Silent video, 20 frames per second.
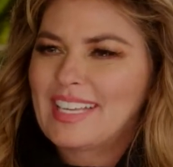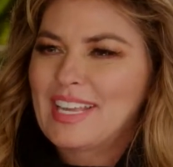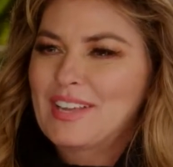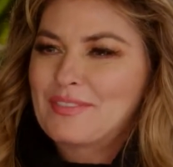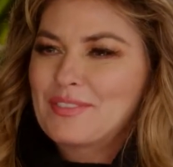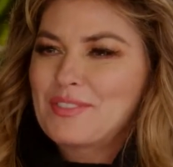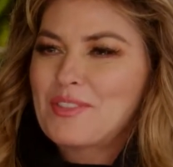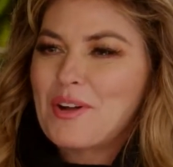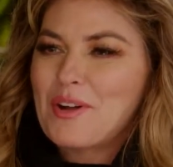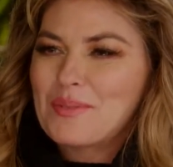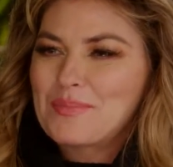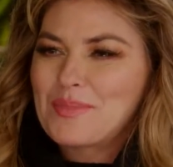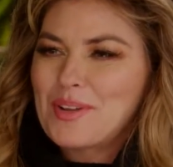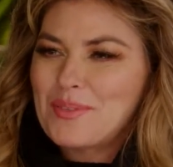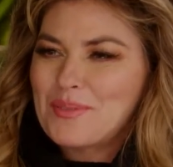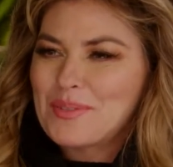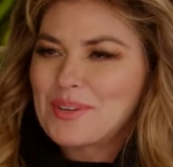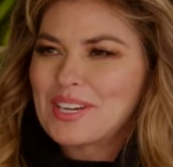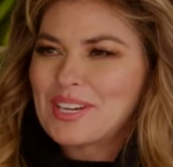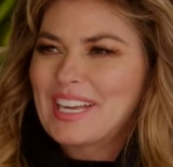even though I'm
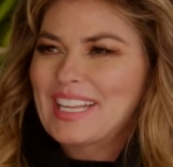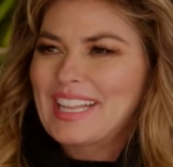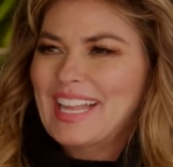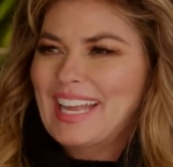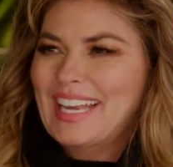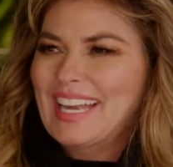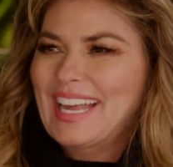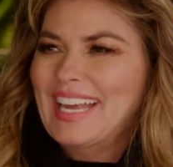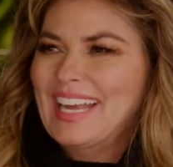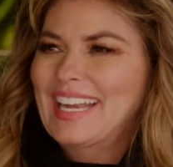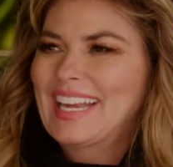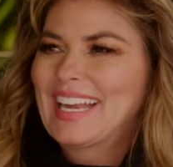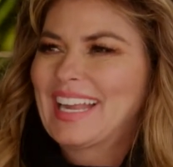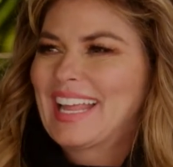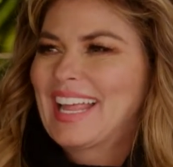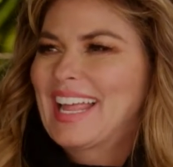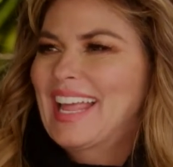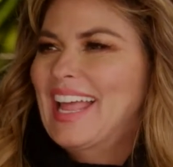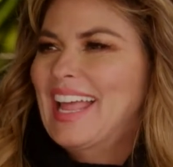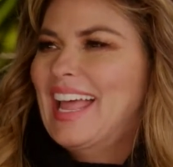not working that night,
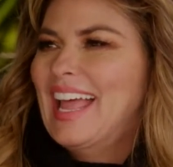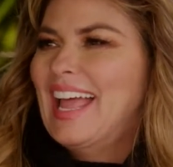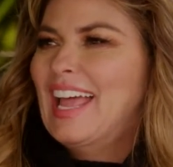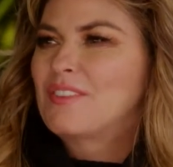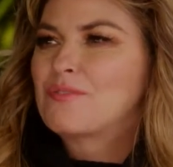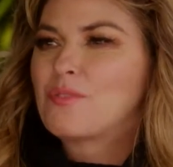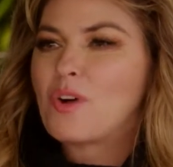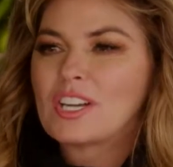and